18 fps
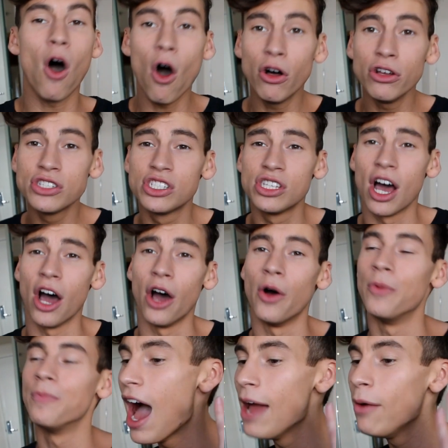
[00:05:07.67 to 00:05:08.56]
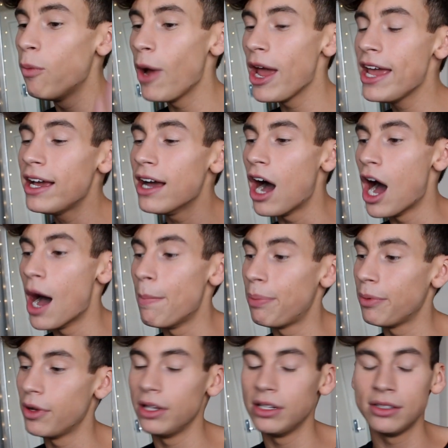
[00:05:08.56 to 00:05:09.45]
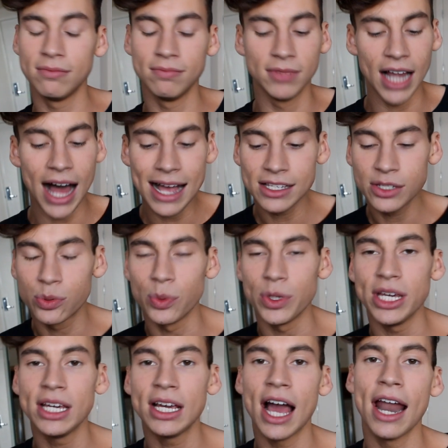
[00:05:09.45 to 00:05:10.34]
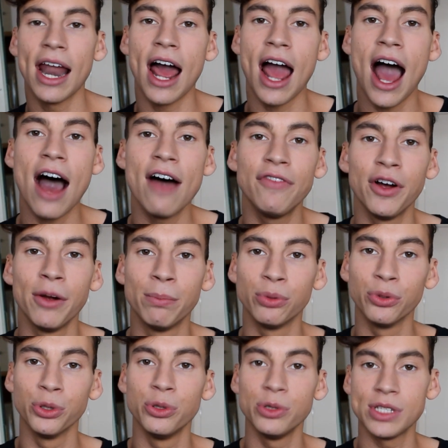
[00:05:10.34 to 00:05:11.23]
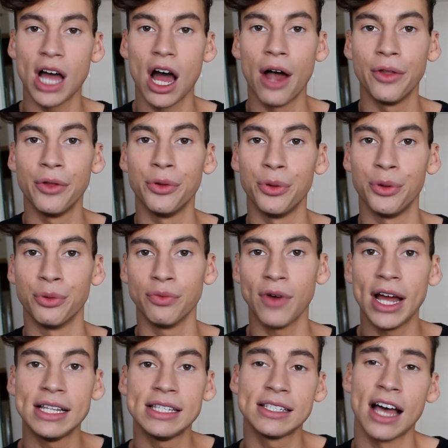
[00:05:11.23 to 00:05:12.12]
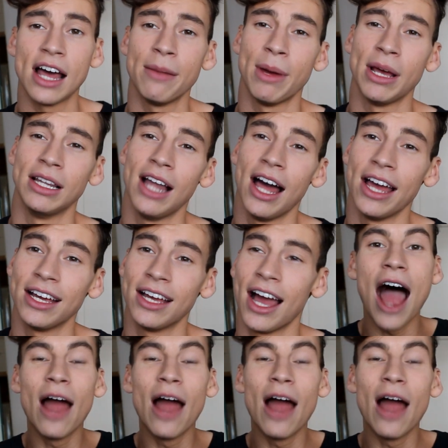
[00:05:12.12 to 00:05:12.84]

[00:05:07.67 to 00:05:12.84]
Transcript: Also, I wake up last week and I have a bruise on the right side of my leg.